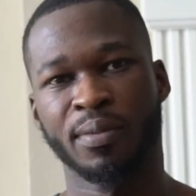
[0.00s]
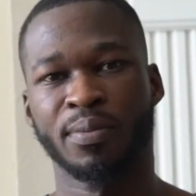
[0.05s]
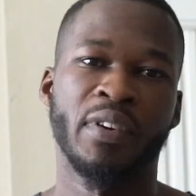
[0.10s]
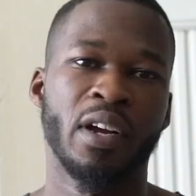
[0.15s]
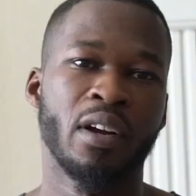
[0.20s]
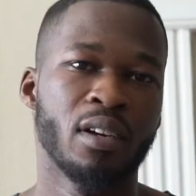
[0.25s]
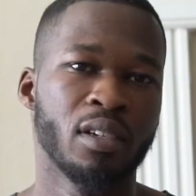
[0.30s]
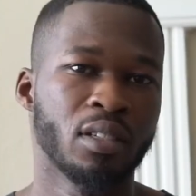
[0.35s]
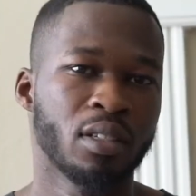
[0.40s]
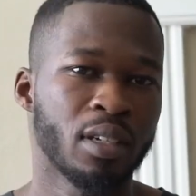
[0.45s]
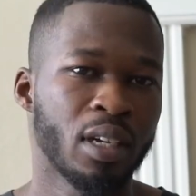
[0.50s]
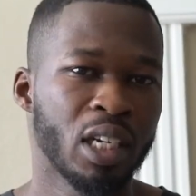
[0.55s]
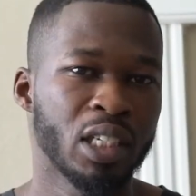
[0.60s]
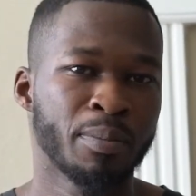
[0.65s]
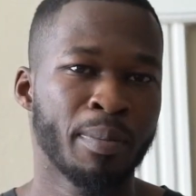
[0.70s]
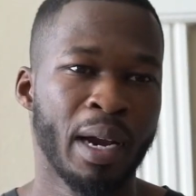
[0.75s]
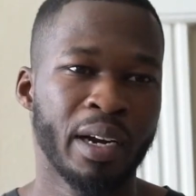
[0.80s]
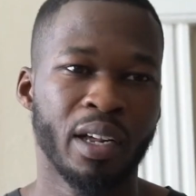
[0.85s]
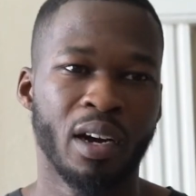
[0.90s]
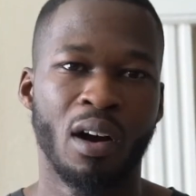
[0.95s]
The
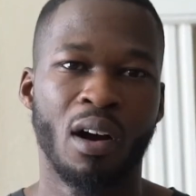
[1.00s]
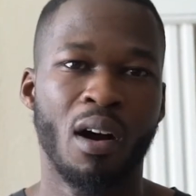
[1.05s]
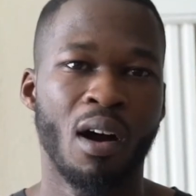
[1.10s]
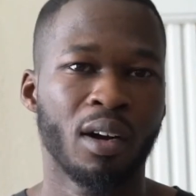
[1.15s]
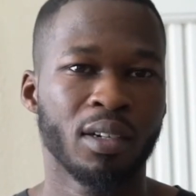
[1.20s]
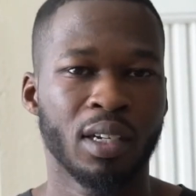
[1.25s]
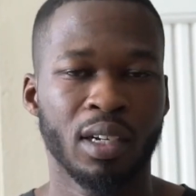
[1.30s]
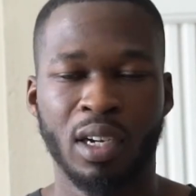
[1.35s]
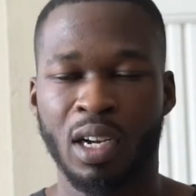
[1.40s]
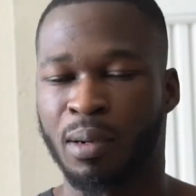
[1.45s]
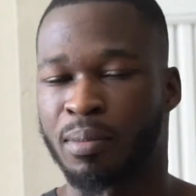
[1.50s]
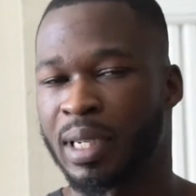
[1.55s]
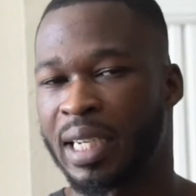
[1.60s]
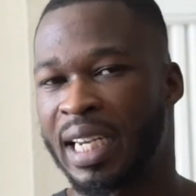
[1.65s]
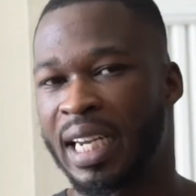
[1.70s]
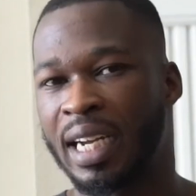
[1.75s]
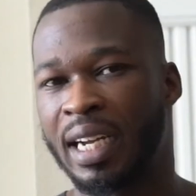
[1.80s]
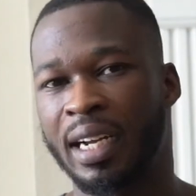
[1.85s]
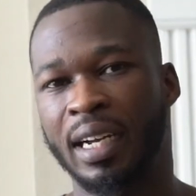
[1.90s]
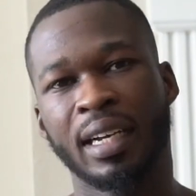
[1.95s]
Pharisees made it hard to come
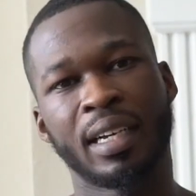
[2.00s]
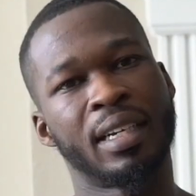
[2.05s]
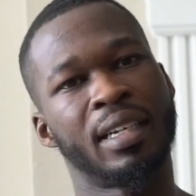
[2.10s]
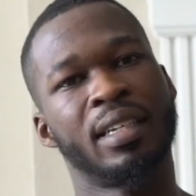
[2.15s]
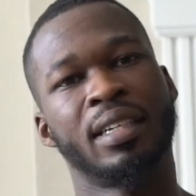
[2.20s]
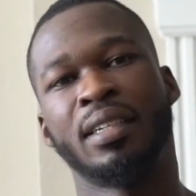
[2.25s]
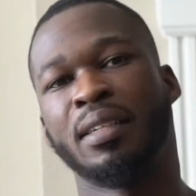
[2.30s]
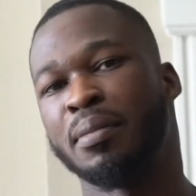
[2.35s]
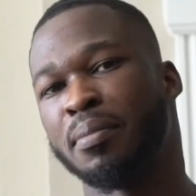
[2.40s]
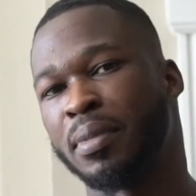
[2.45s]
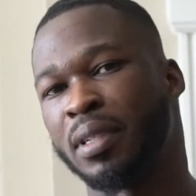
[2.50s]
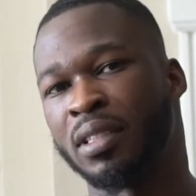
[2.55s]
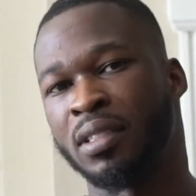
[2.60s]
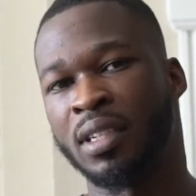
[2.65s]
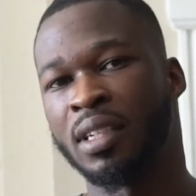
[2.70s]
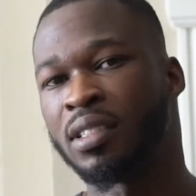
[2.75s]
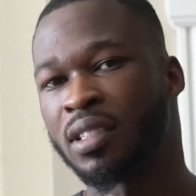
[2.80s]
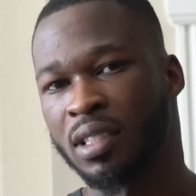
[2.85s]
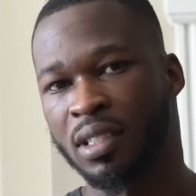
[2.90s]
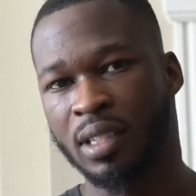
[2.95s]
to God,
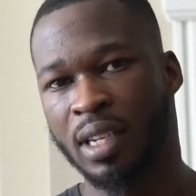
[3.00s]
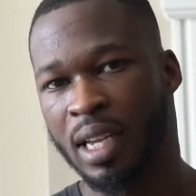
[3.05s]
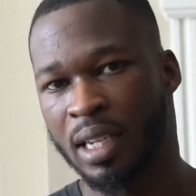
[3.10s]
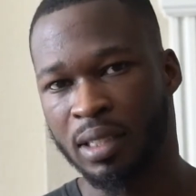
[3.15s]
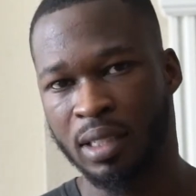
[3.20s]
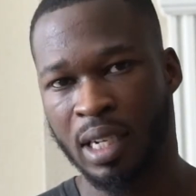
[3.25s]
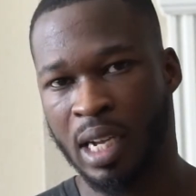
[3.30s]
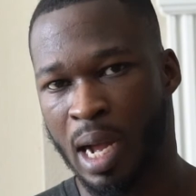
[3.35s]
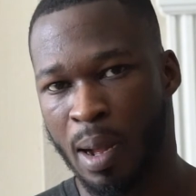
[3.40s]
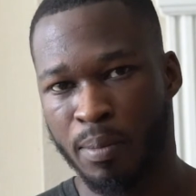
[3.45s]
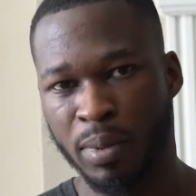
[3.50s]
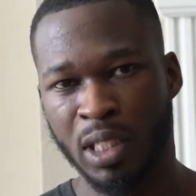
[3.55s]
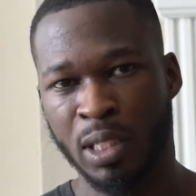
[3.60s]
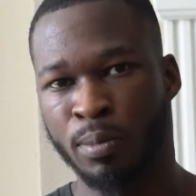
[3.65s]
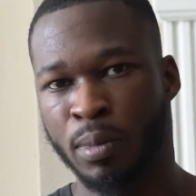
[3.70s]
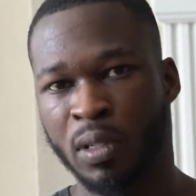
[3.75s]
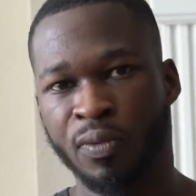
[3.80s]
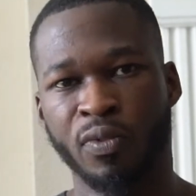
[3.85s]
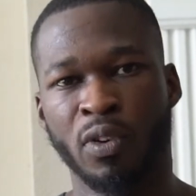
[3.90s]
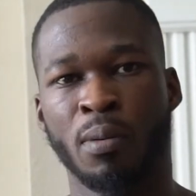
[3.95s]
but Jesus says, come
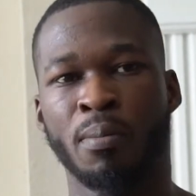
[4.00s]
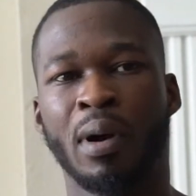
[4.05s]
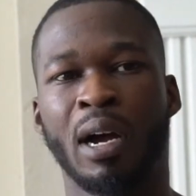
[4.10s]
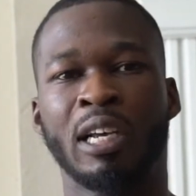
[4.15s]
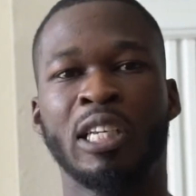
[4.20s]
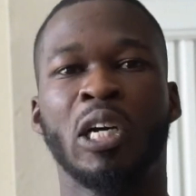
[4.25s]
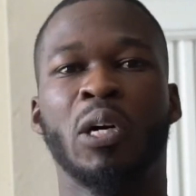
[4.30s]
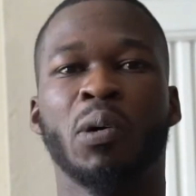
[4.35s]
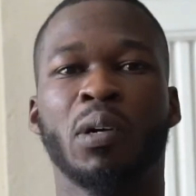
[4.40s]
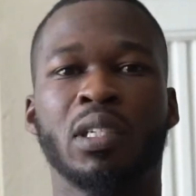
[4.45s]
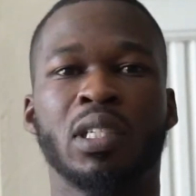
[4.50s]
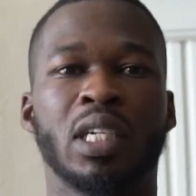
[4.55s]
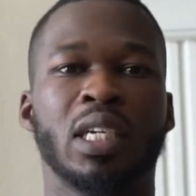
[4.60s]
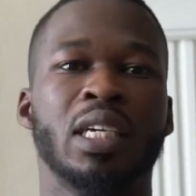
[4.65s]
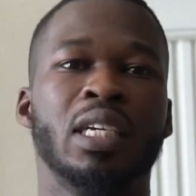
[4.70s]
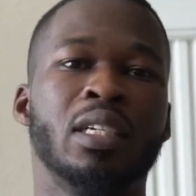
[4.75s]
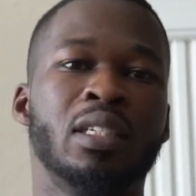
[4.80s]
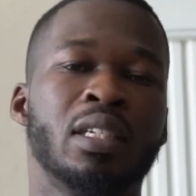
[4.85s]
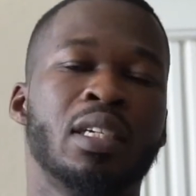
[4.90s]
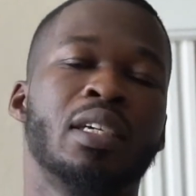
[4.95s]
to me, for my yoke
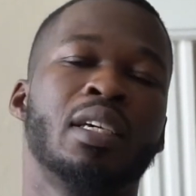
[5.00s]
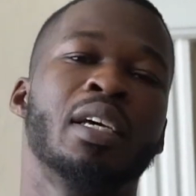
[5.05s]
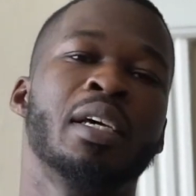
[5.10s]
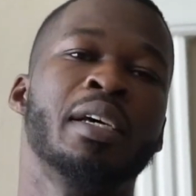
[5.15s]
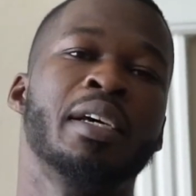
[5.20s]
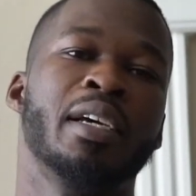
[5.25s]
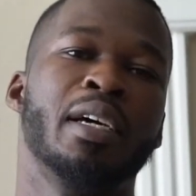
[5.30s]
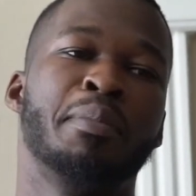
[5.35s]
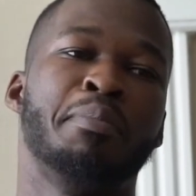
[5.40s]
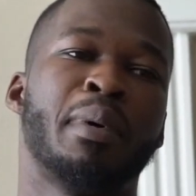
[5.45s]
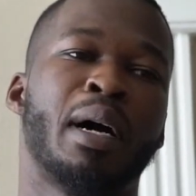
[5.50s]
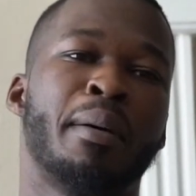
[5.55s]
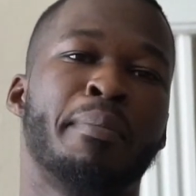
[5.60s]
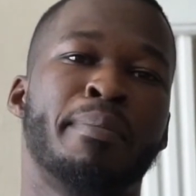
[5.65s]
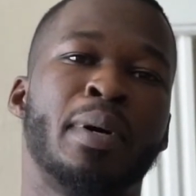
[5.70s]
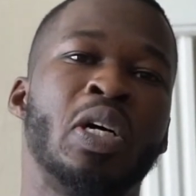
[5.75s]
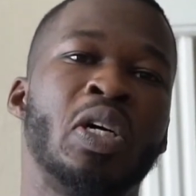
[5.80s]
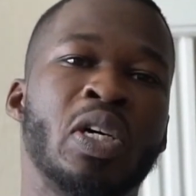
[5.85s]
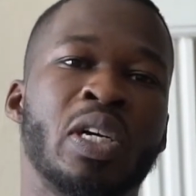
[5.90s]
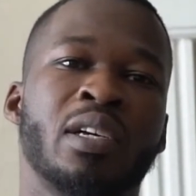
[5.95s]
is easy and
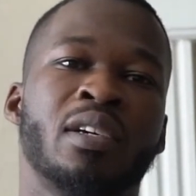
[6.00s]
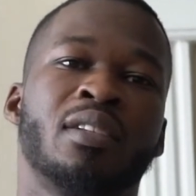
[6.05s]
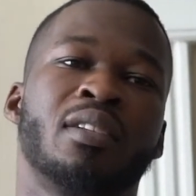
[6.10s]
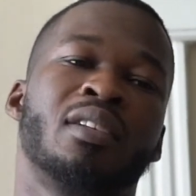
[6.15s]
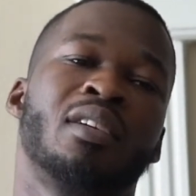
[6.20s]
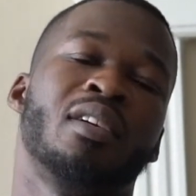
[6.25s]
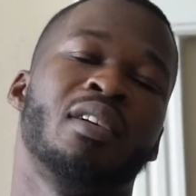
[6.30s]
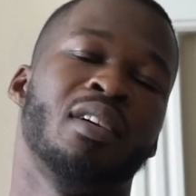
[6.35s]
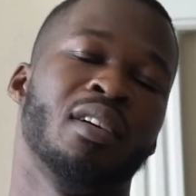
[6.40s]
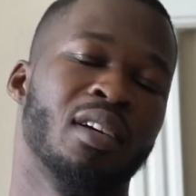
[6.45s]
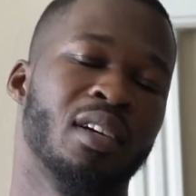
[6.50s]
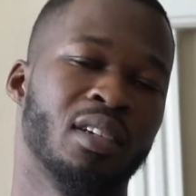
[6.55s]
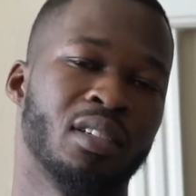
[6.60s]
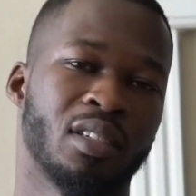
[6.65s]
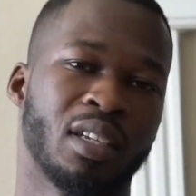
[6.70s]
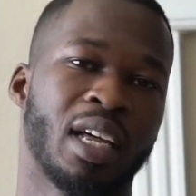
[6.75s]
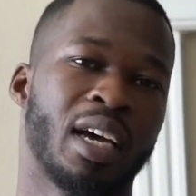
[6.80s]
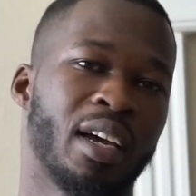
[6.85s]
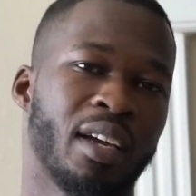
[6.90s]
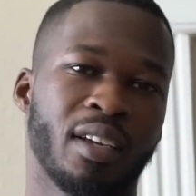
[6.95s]
my burden
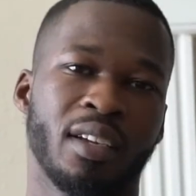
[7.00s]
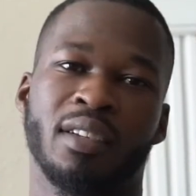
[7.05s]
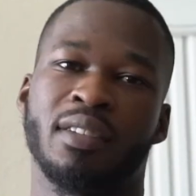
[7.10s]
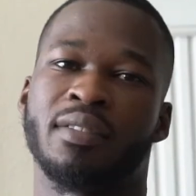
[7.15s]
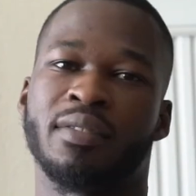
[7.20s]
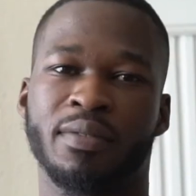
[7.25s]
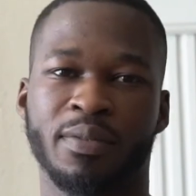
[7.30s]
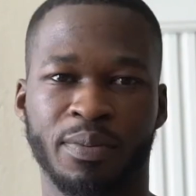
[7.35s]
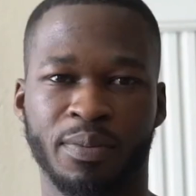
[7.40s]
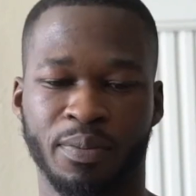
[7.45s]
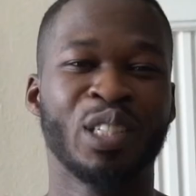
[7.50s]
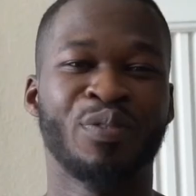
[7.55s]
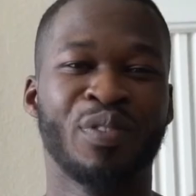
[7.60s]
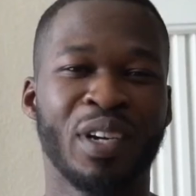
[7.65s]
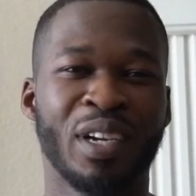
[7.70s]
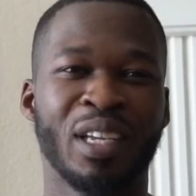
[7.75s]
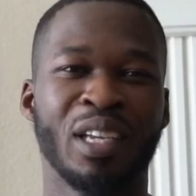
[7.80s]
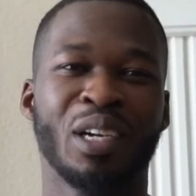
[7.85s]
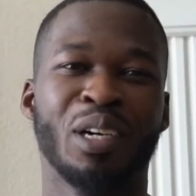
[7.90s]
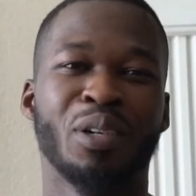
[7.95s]
is light. Share this
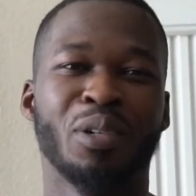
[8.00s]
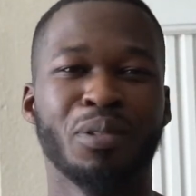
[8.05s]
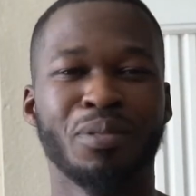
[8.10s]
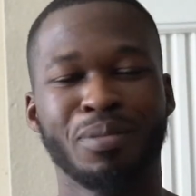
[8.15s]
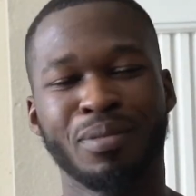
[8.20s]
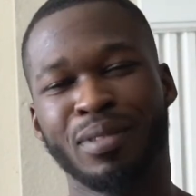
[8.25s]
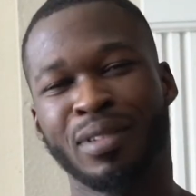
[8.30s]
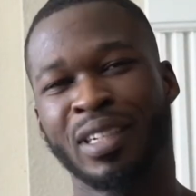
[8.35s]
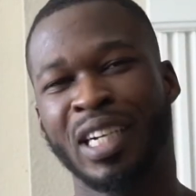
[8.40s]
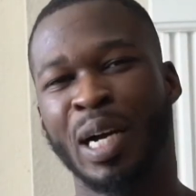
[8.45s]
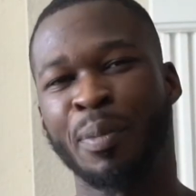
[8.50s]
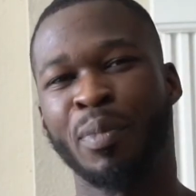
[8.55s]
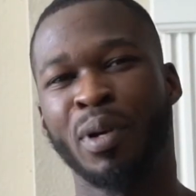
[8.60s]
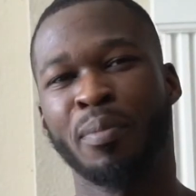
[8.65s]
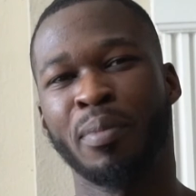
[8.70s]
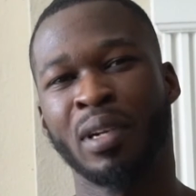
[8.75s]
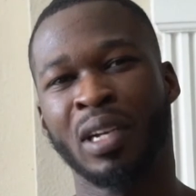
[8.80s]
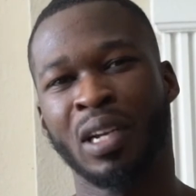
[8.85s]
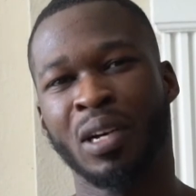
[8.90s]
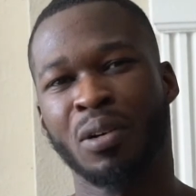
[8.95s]
video,
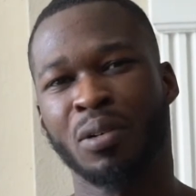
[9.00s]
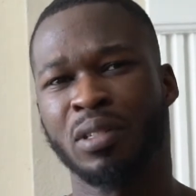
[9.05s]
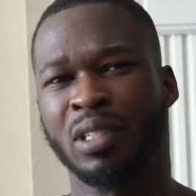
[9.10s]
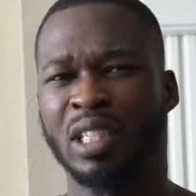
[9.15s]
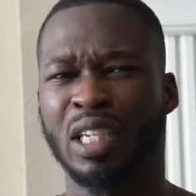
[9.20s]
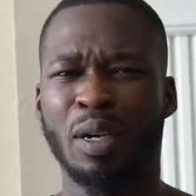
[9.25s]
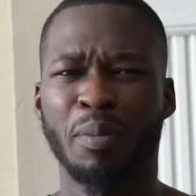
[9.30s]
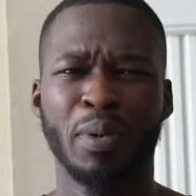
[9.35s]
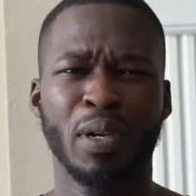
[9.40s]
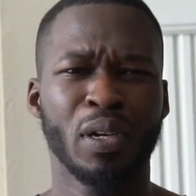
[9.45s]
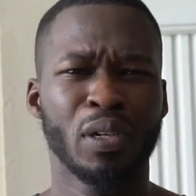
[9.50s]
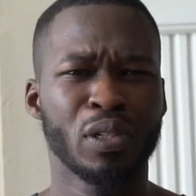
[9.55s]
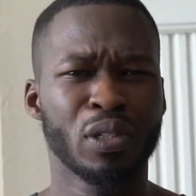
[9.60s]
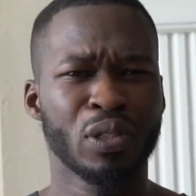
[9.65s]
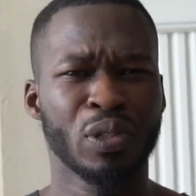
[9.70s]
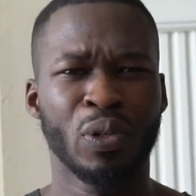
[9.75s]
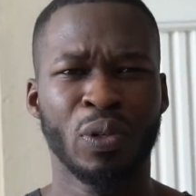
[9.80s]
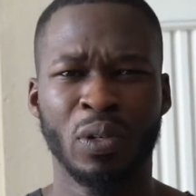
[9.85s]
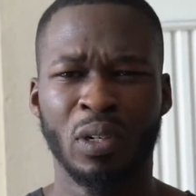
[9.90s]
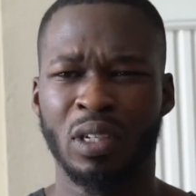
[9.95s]
comment below, tell me your
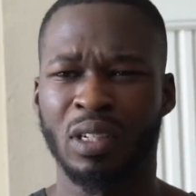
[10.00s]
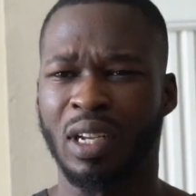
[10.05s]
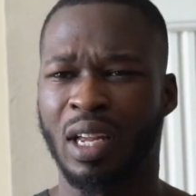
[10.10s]
story.